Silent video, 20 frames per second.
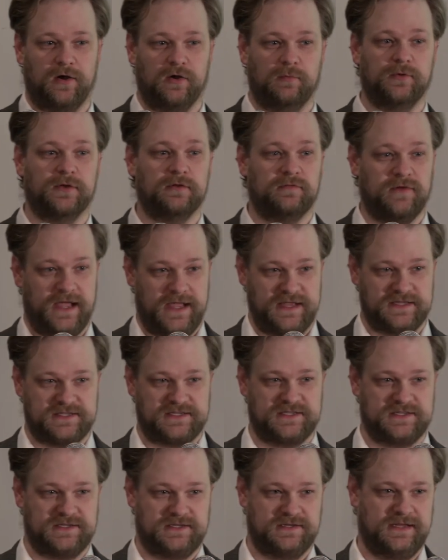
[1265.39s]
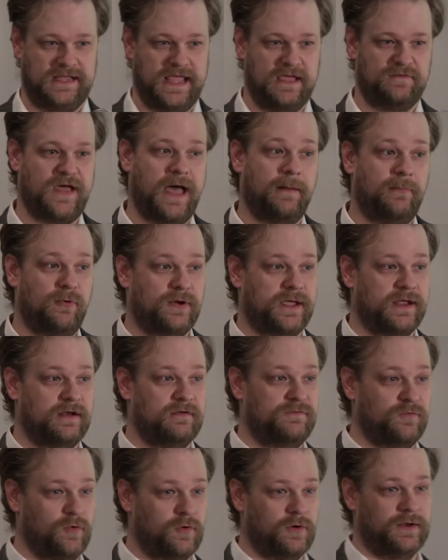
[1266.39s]
wearable device if Apple
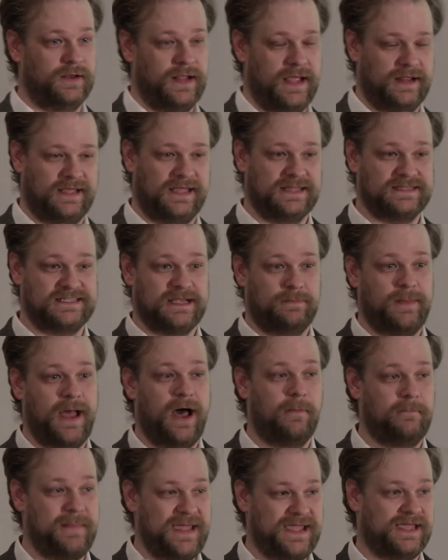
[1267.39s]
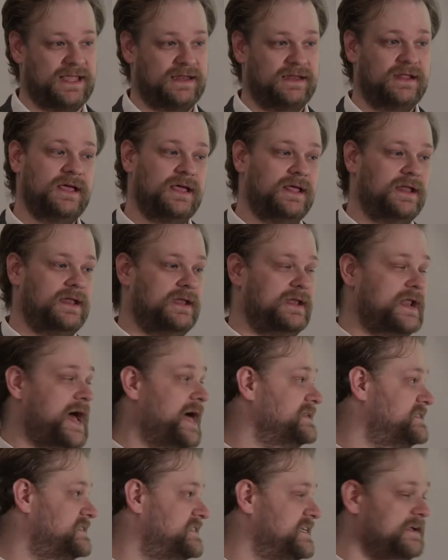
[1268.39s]
can afford it eh, can somehow make it
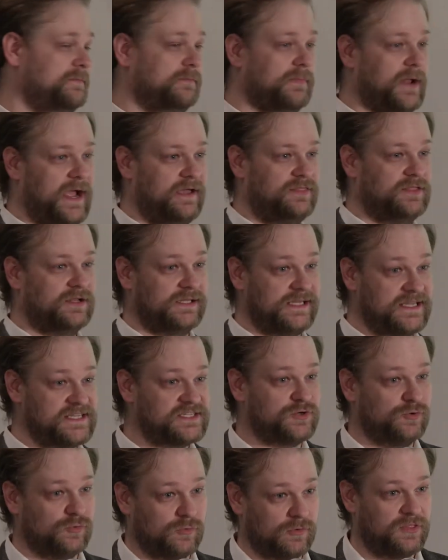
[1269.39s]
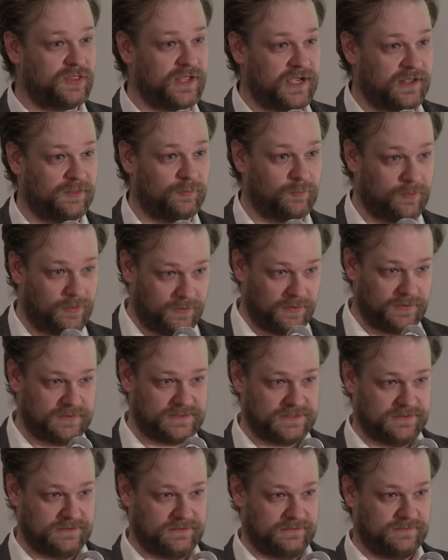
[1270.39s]
not seem like the least cool thing in the
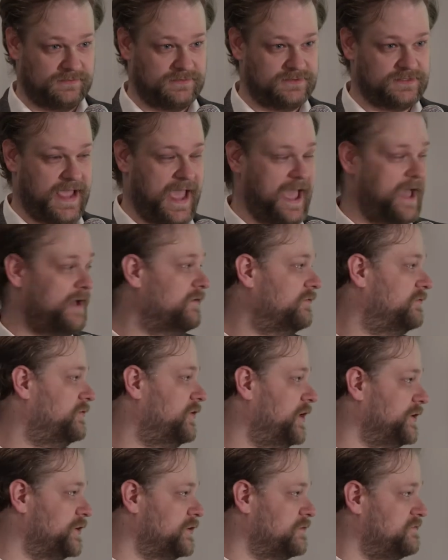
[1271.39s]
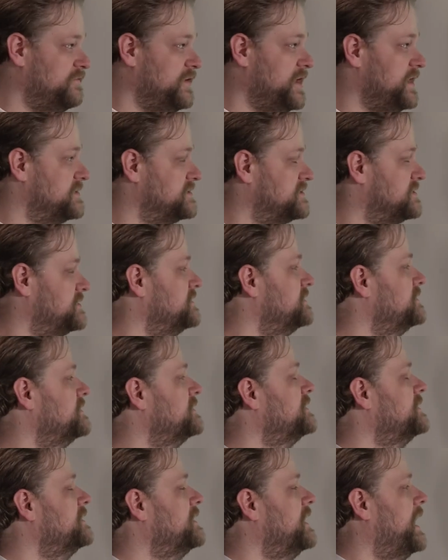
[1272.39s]
world to to have on your face.
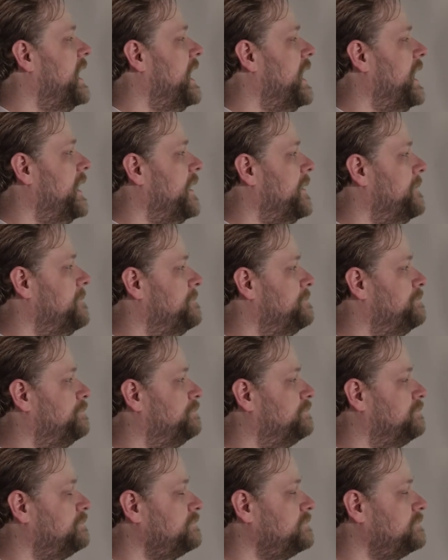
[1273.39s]
Um,